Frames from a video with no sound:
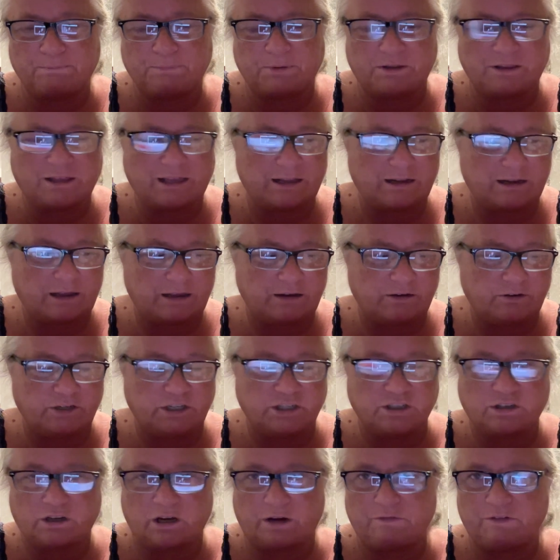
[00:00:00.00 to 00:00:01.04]
but then I
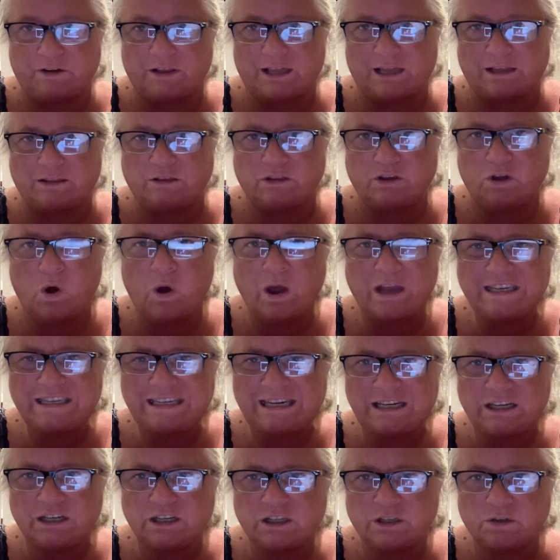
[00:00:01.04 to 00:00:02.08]
discovered that no, I
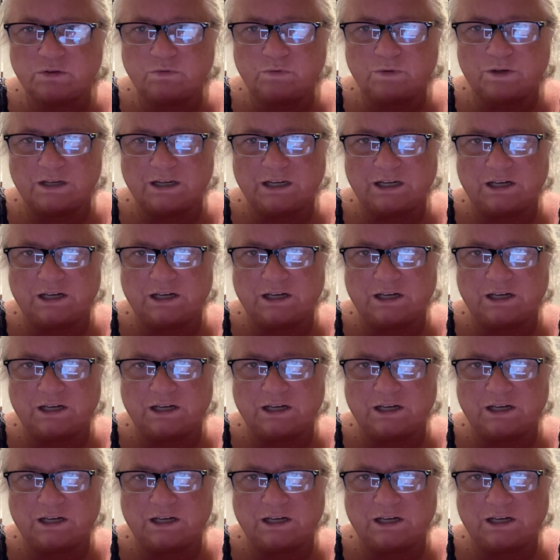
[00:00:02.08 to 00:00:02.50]
didn't do it